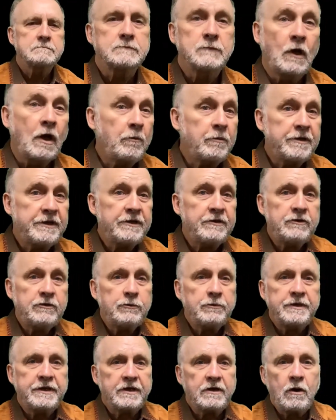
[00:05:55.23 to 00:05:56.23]
Well, we didn't
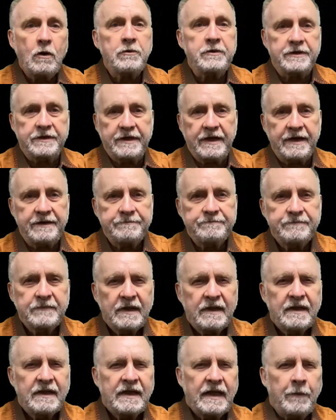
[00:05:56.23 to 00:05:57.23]
do any coding yet.
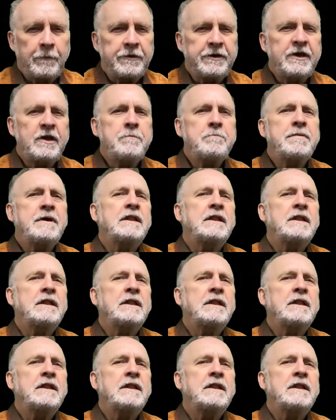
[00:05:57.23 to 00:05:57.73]
And we didn't